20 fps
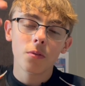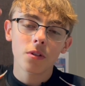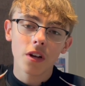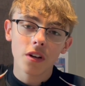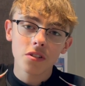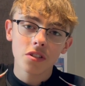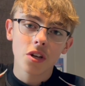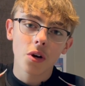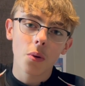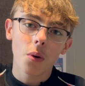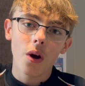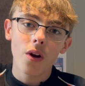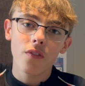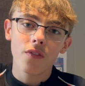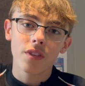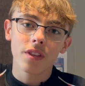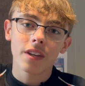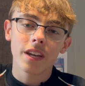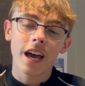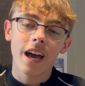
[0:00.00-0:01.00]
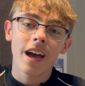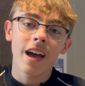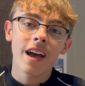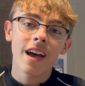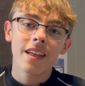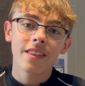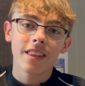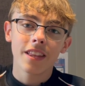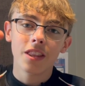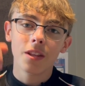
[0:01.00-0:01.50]
does go over the net,
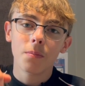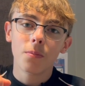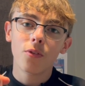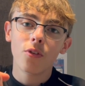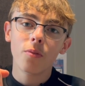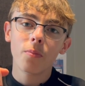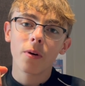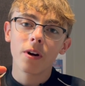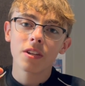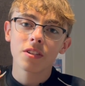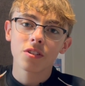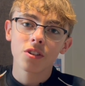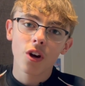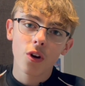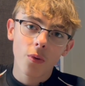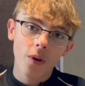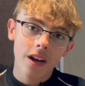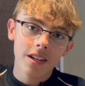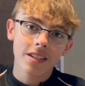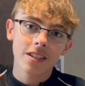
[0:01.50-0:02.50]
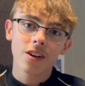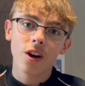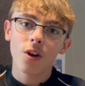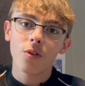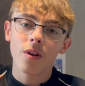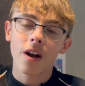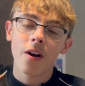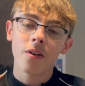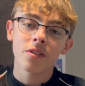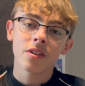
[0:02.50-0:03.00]
then the ball boys know where to go
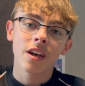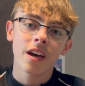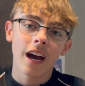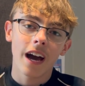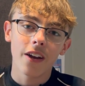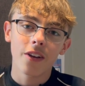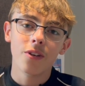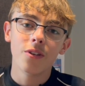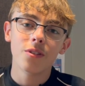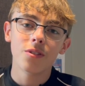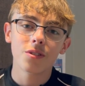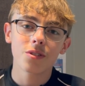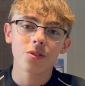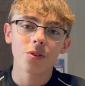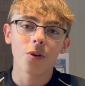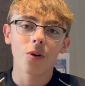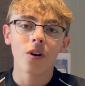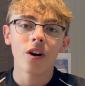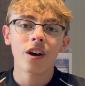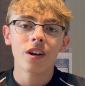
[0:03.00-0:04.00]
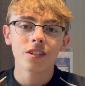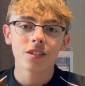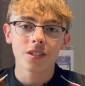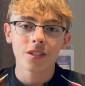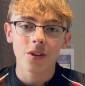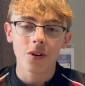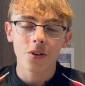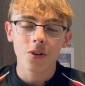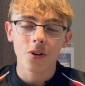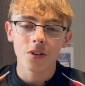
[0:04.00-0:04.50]
round and whose door to
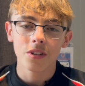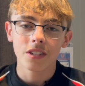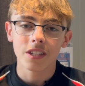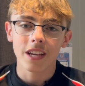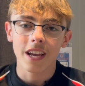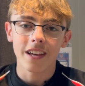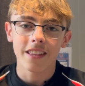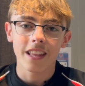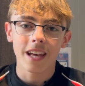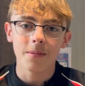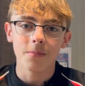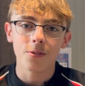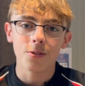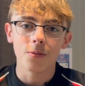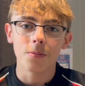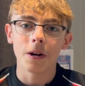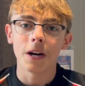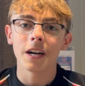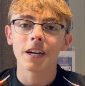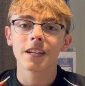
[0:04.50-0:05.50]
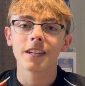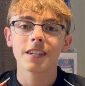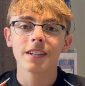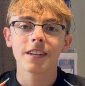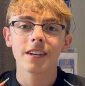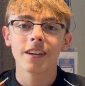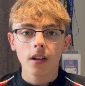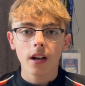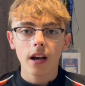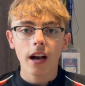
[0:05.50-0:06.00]
knock on to get their ball back.
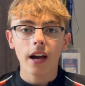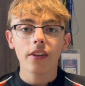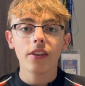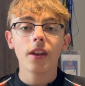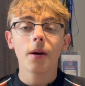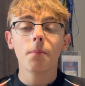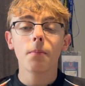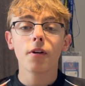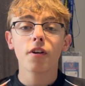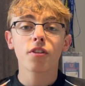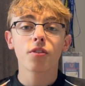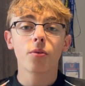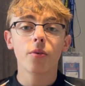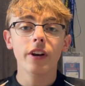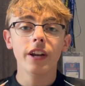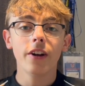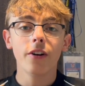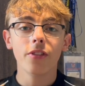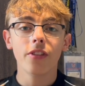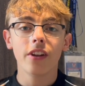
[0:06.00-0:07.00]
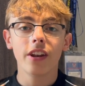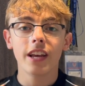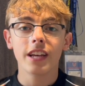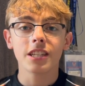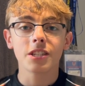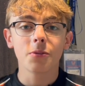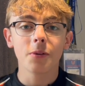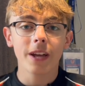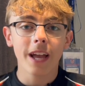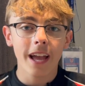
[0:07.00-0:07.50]
At number 3 on the
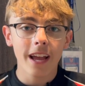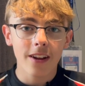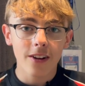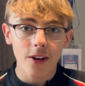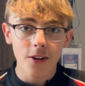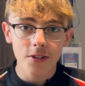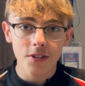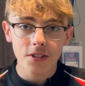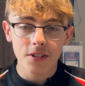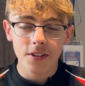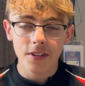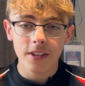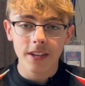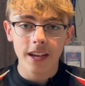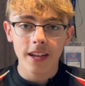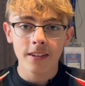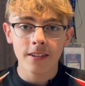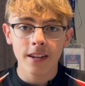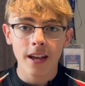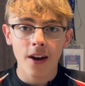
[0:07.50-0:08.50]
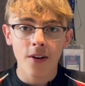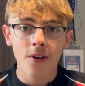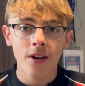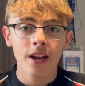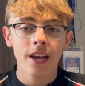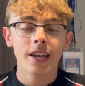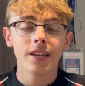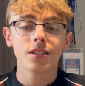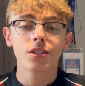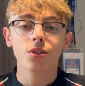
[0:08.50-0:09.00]
list, we're getting close to the end now,
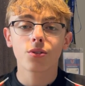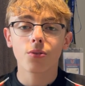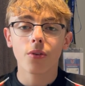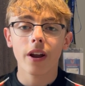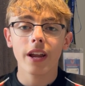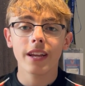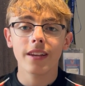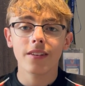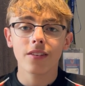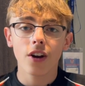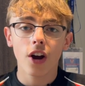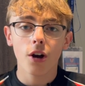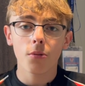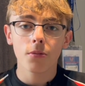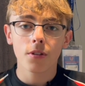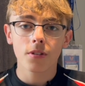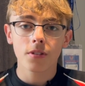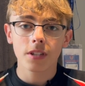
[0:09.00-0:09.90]
is Great Yarmouth